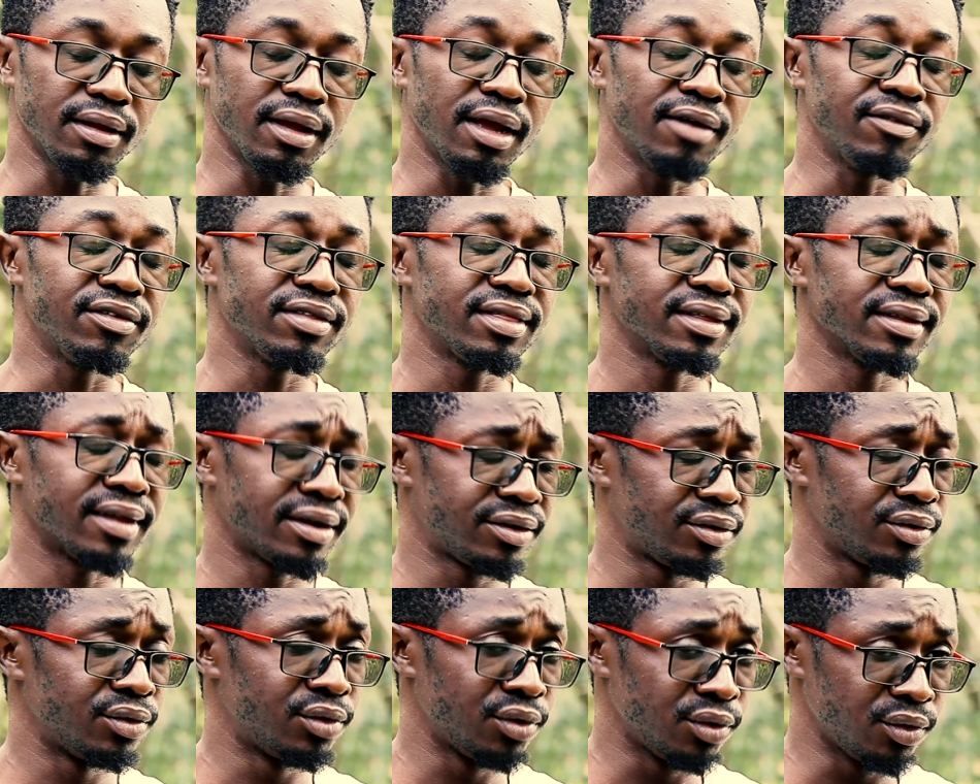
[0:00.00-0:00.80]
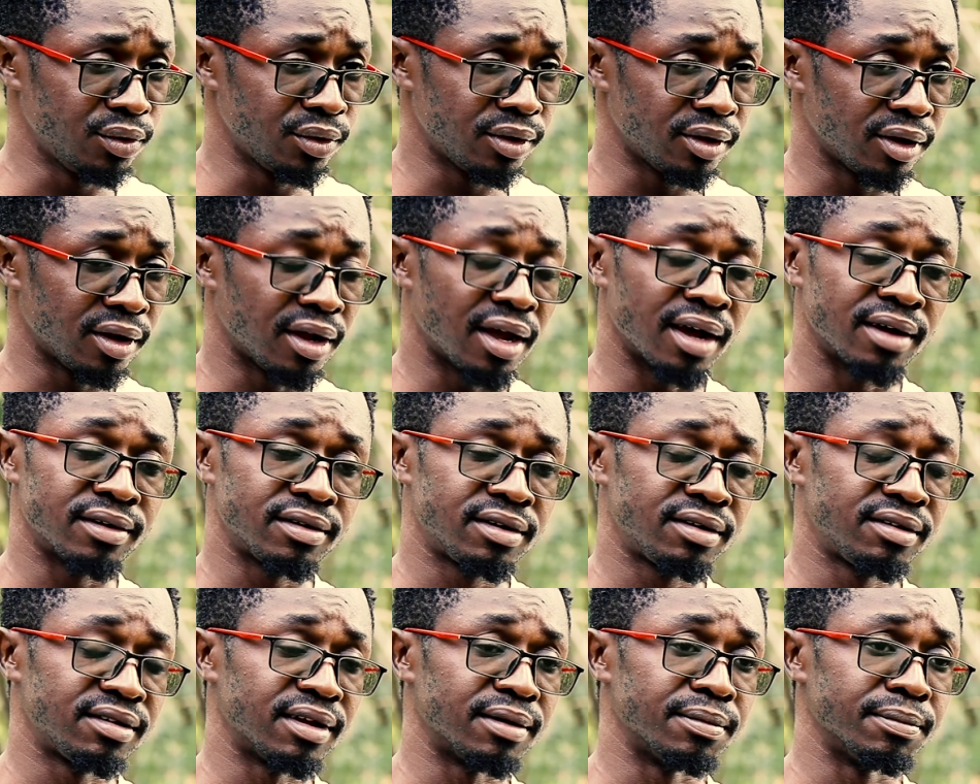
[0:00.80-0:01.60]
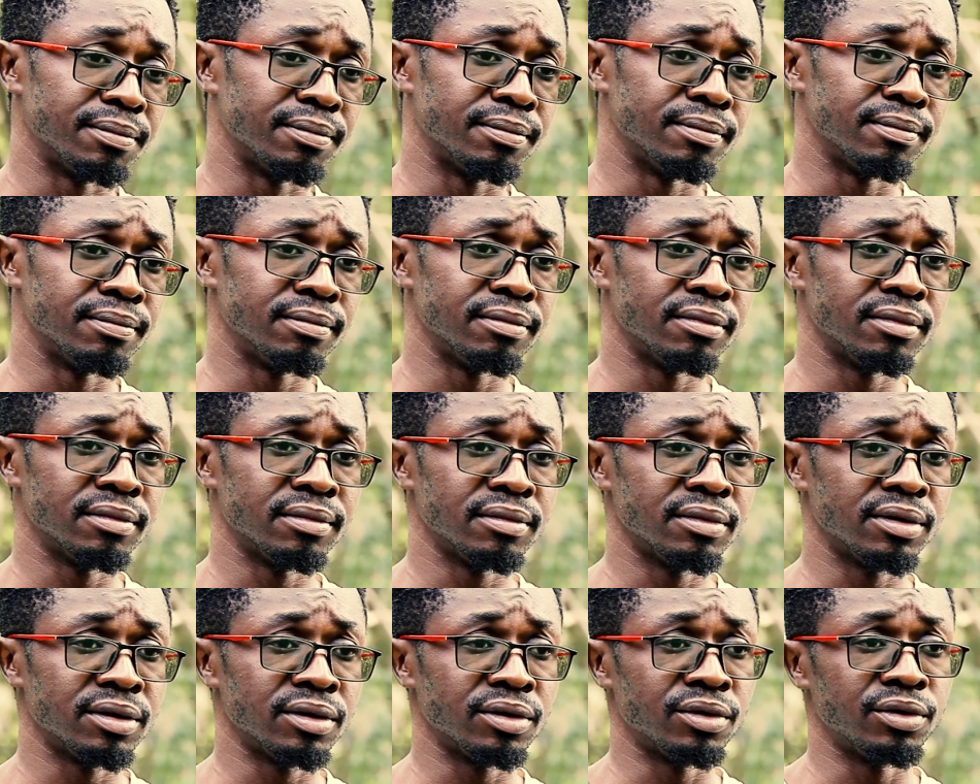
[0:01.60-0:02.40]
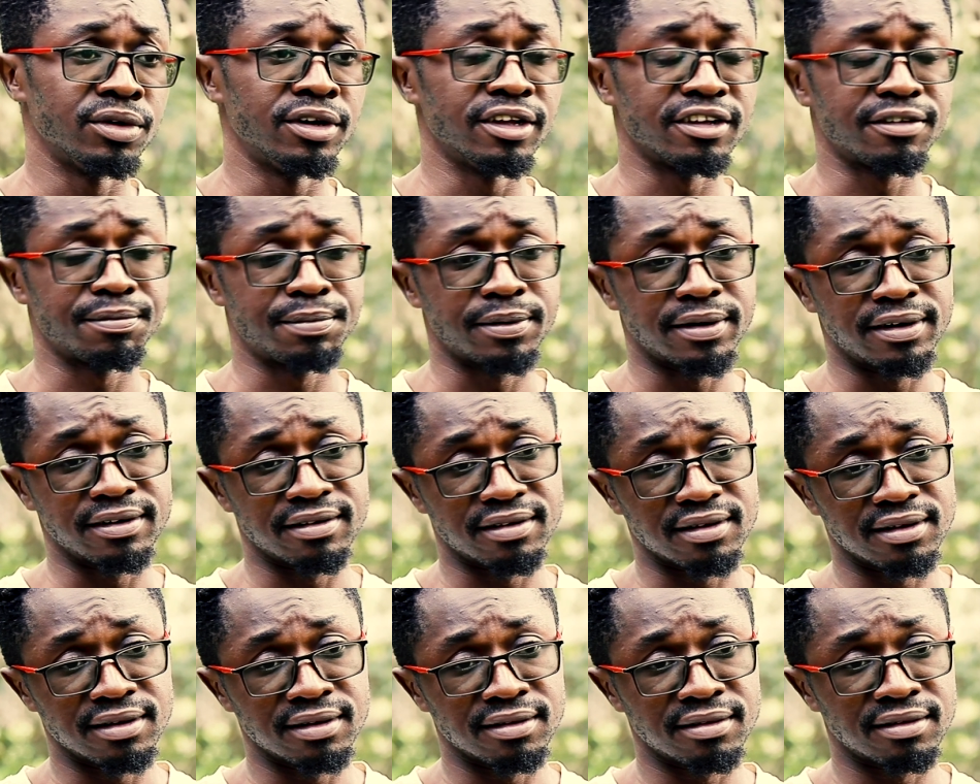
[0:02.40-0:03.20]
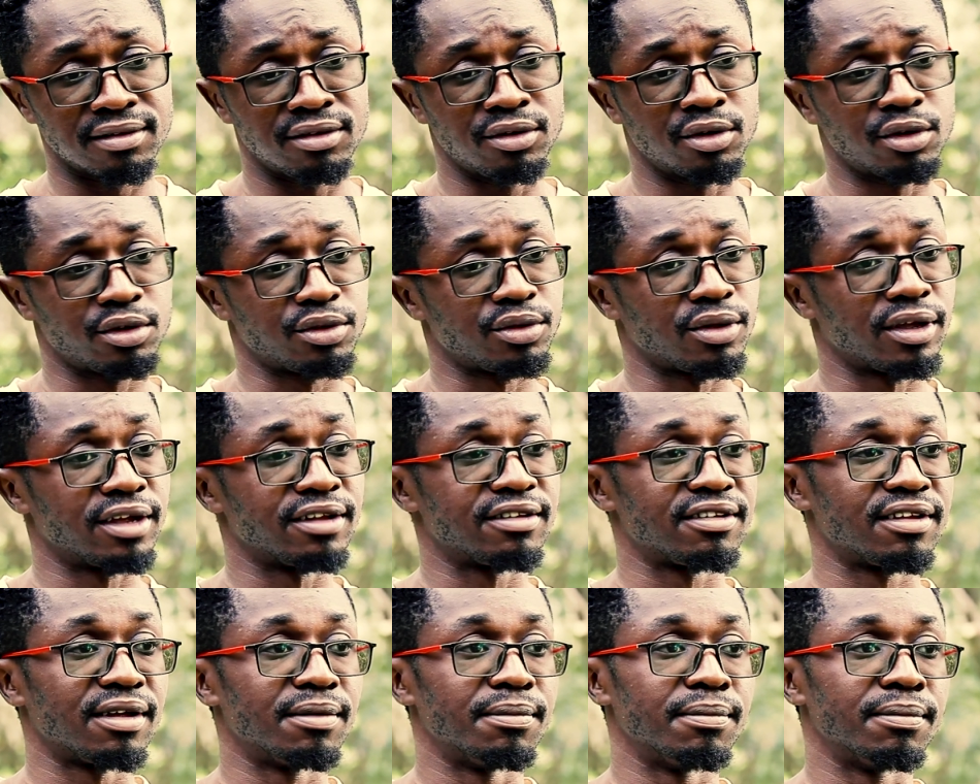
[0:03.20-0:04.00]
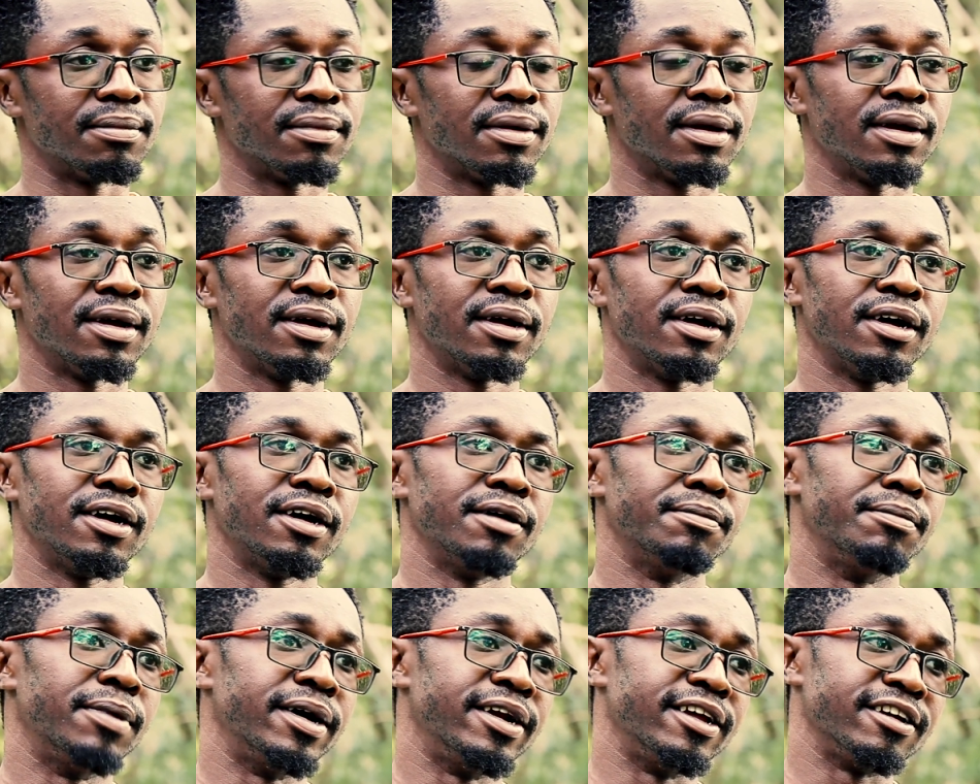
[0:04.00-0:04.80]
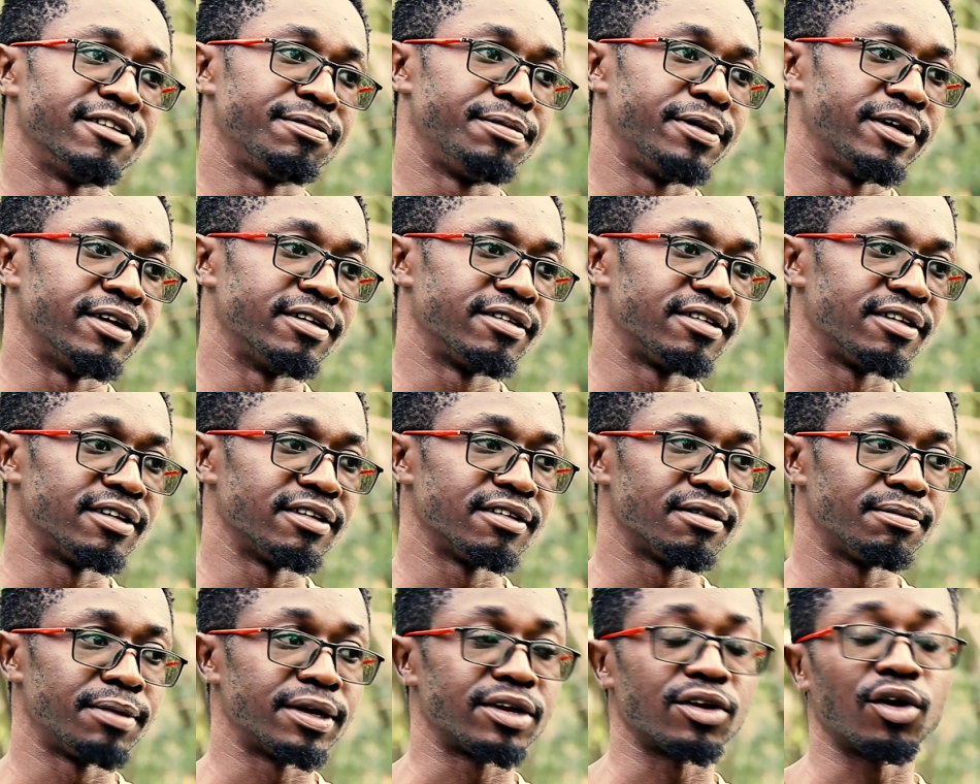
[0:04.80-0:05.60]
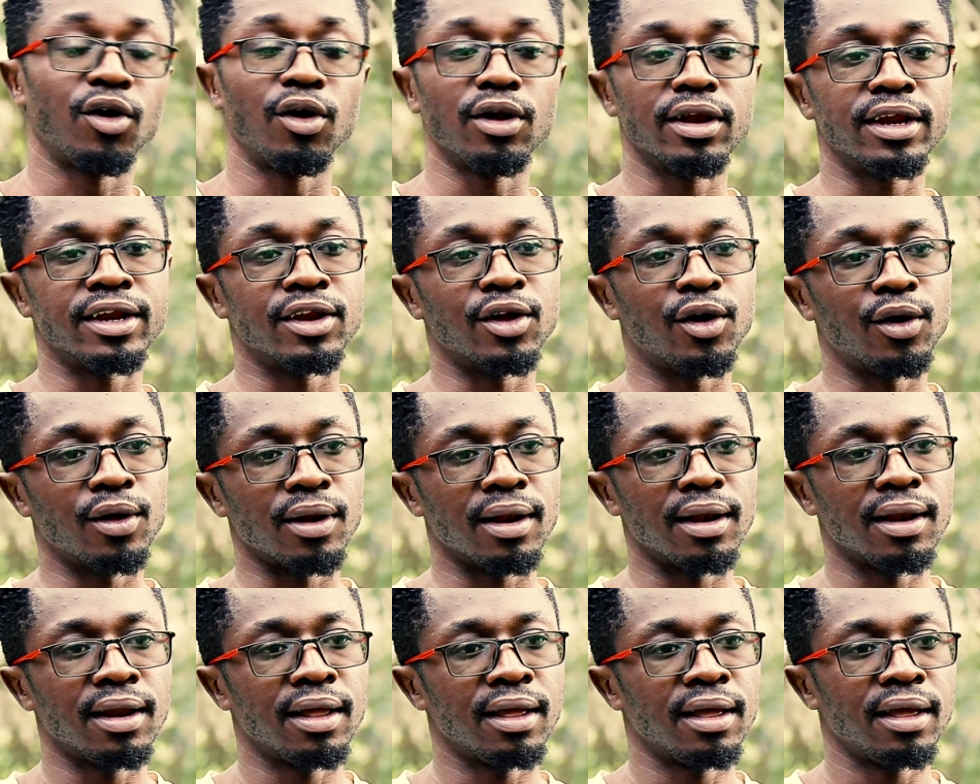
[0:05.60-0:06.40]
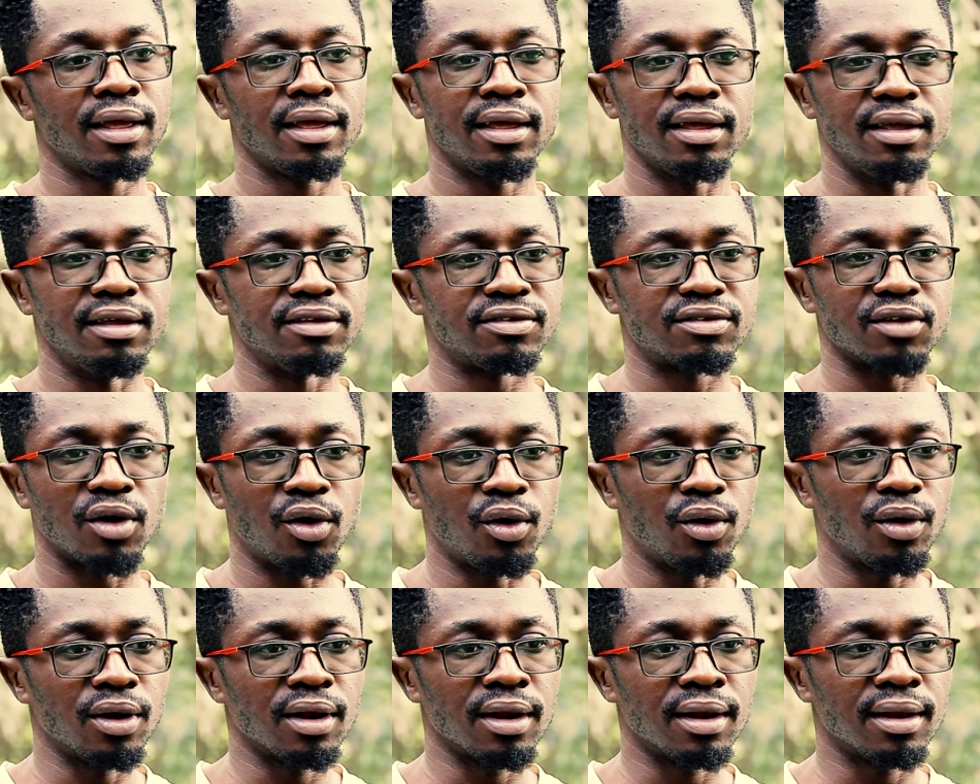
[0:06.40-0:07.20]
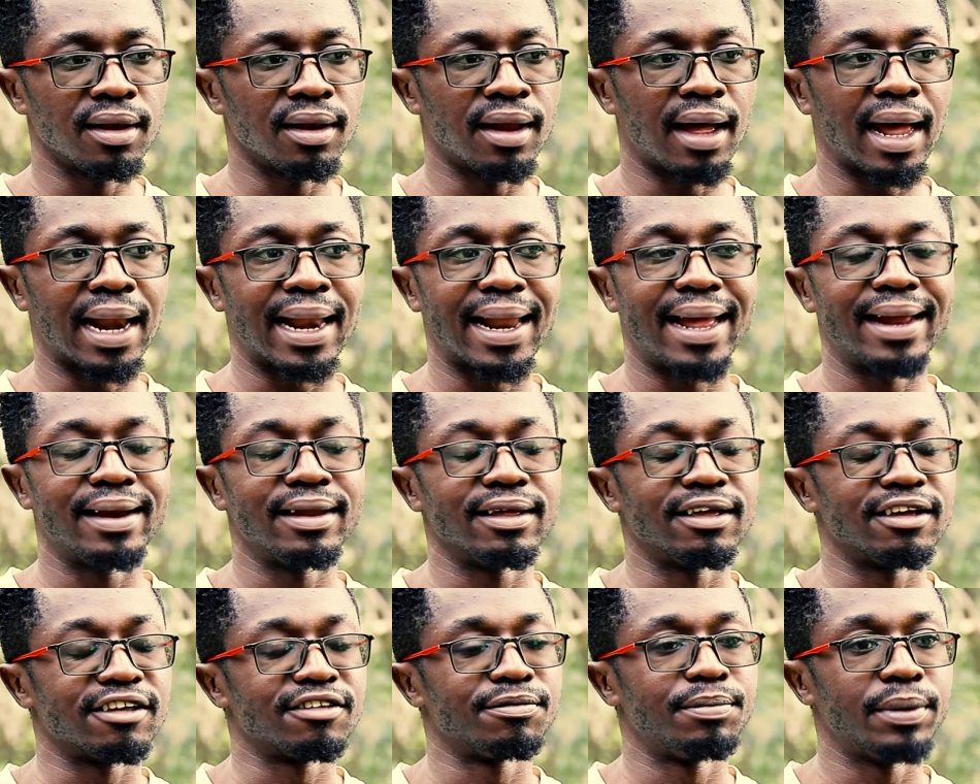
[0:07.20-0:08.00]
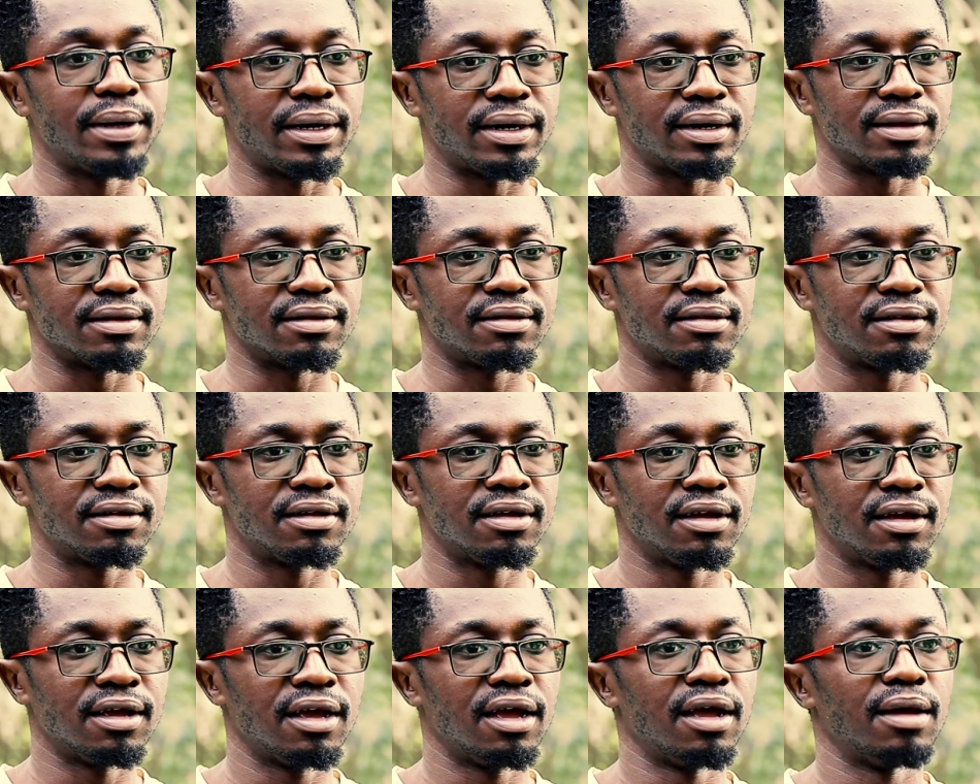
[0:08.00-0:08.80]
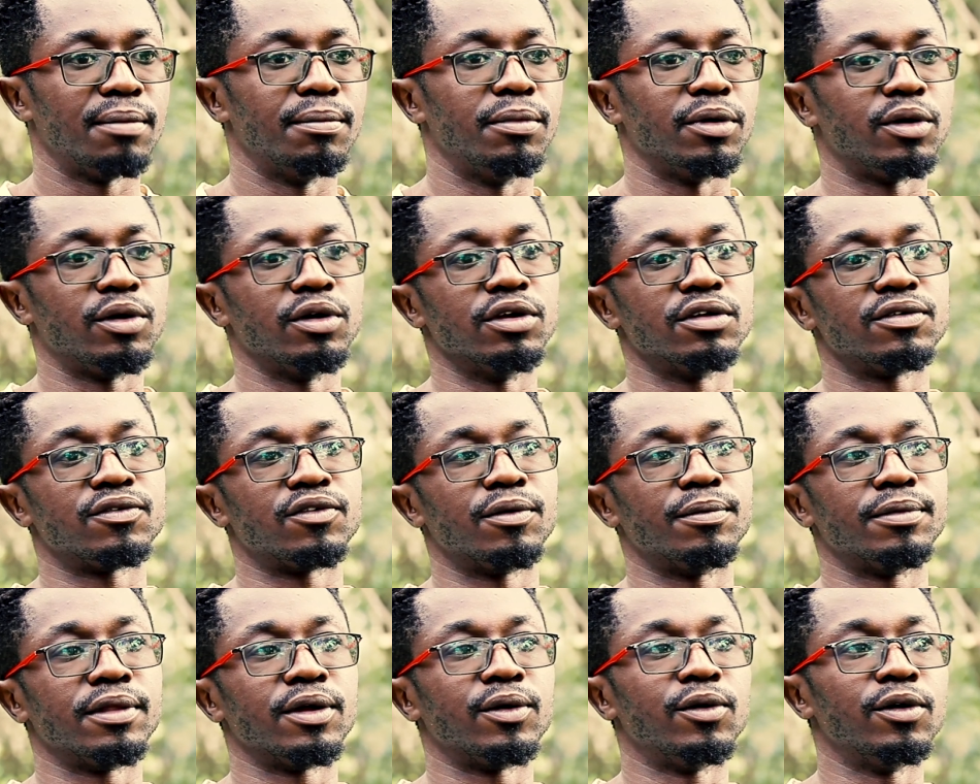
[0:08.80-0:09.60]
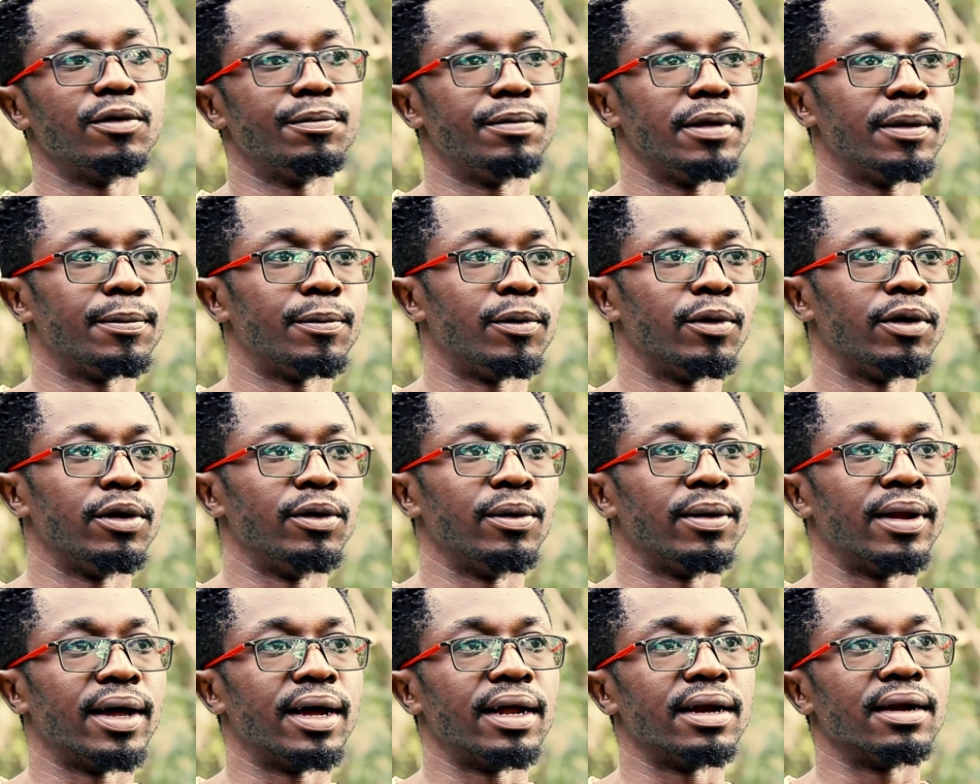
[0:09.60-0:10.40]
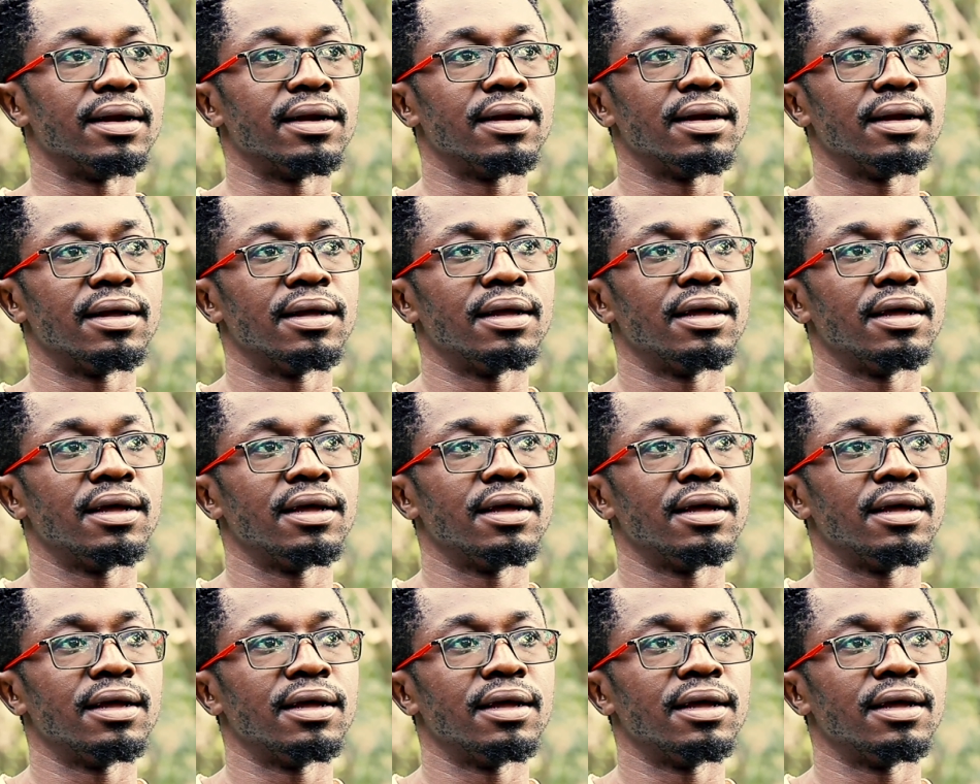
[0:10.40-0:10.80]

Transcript: Everything that you do, you got some good experiences, you also get some bad experiences, but all in all, it's all a learning experience, because from the good people you learn